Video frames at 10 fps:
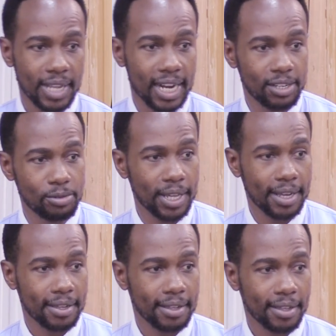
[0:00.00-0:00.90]

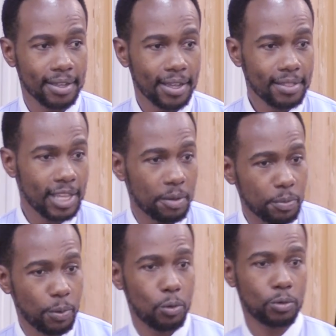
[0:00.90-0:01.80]
Hallelujah. There are
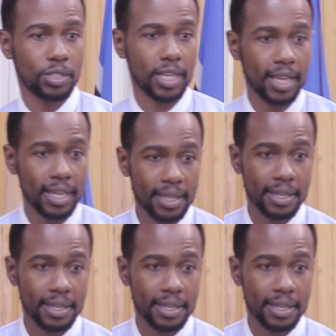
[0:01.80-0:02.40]
people who say,